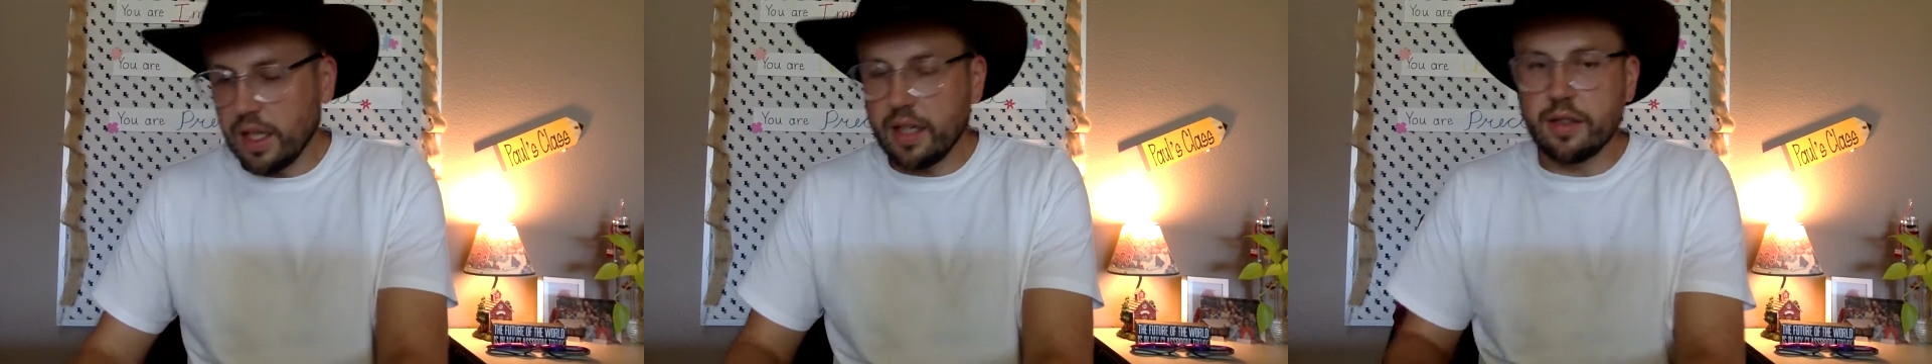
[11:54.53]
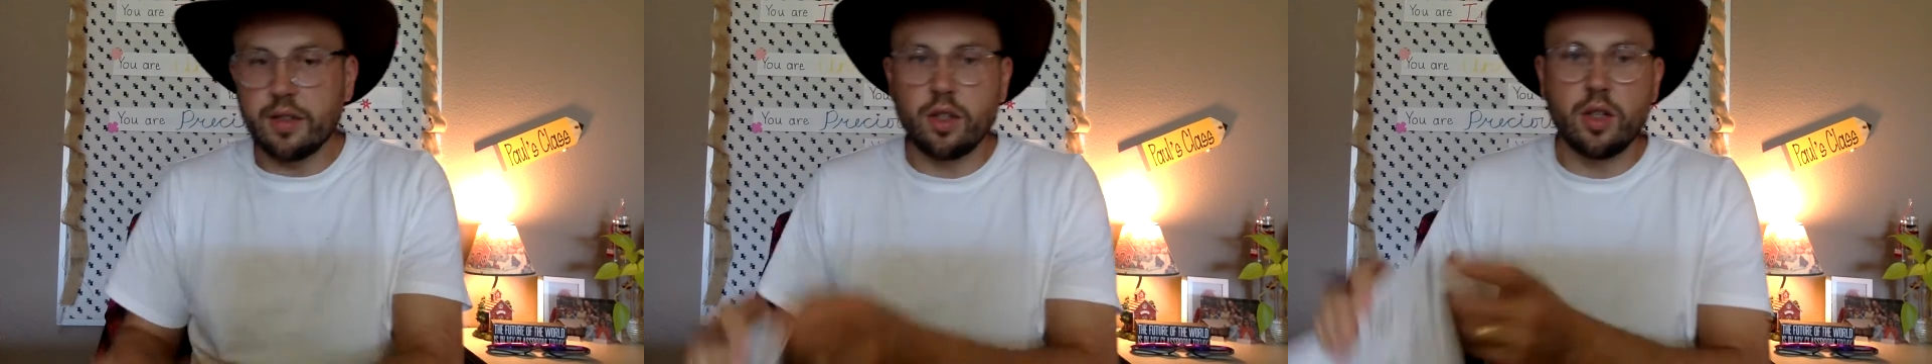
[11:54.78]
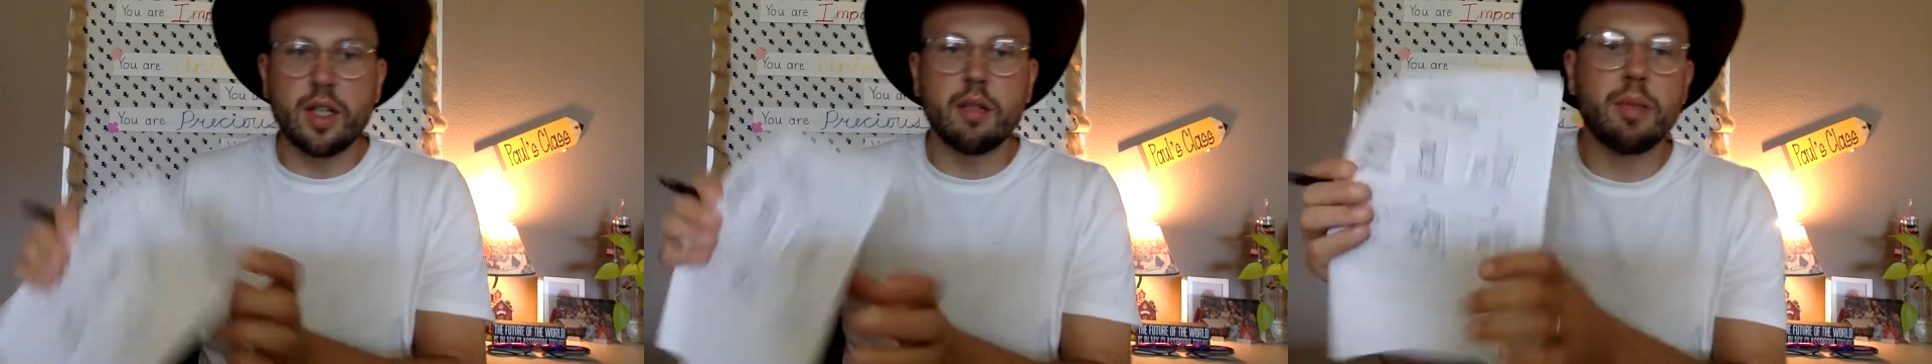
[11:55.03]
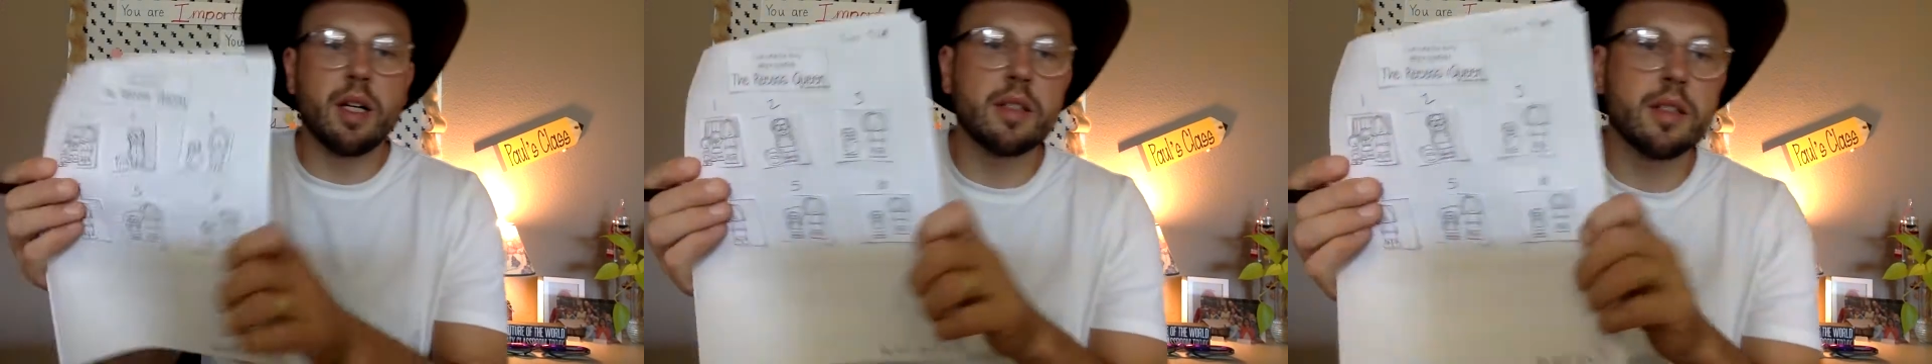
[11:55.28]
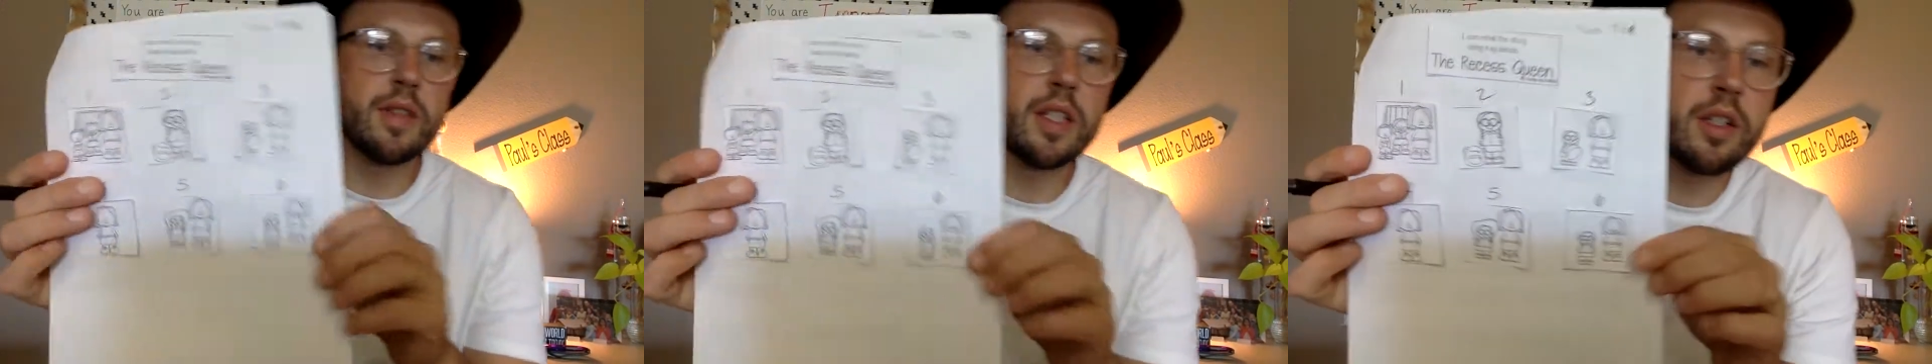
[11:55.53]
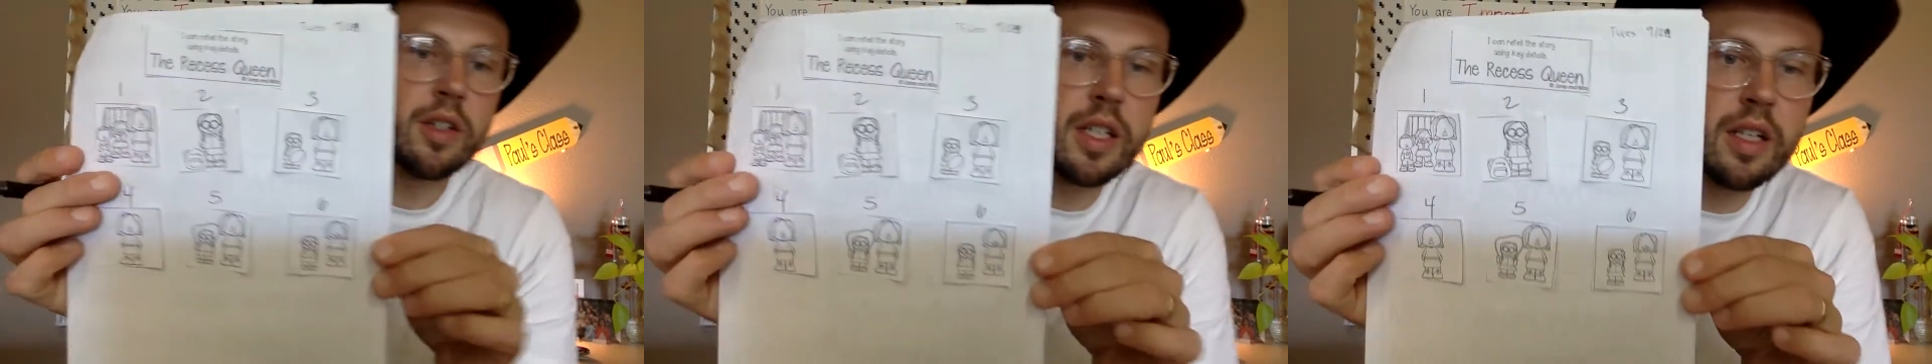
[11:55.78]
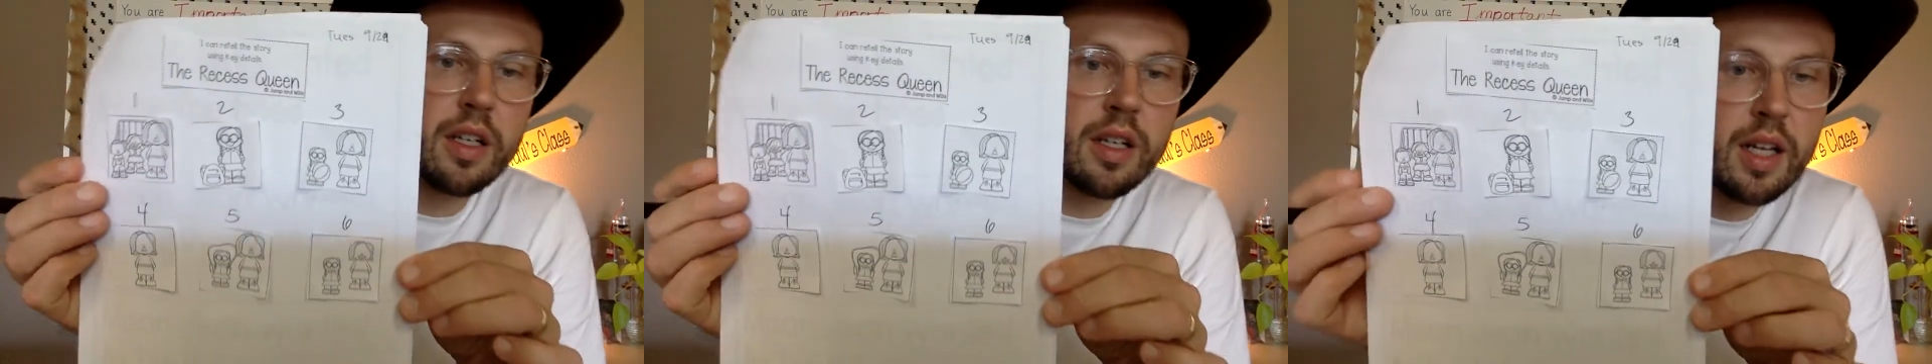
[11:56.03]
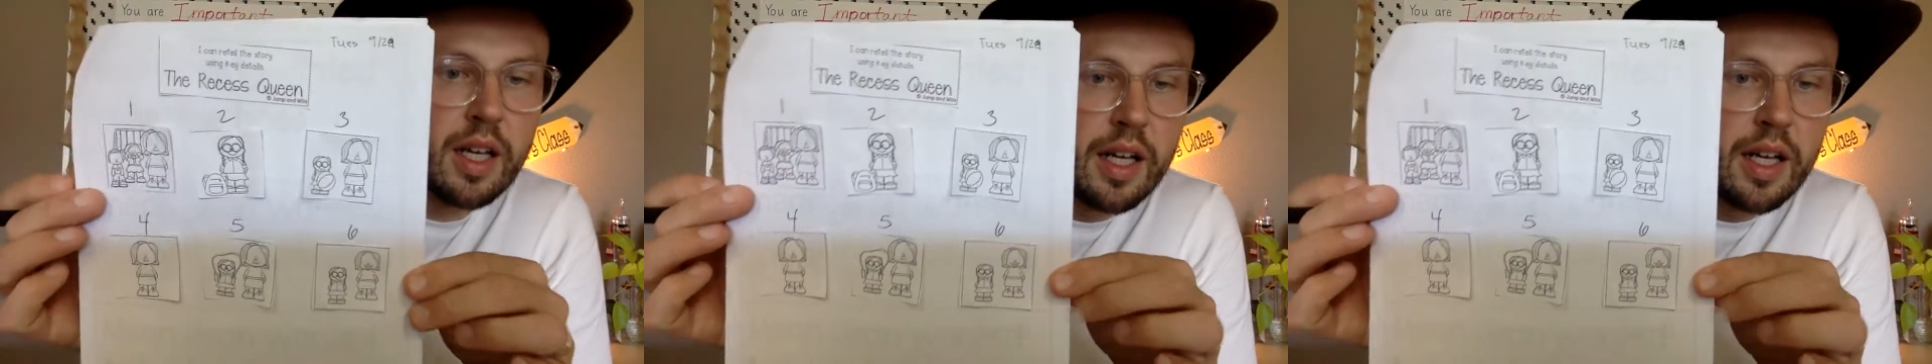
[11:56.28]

Okay, so go ahead and pause the video here.